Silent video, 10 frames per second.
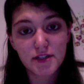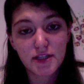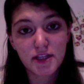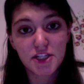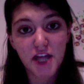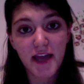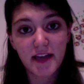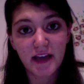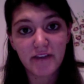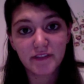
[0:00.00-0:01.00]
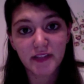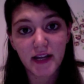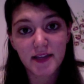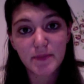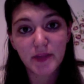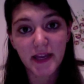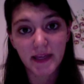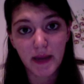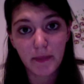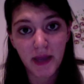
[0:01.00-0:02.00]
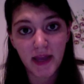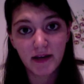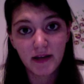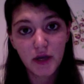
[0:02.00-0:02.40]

to the JNF Let Us Play campaign,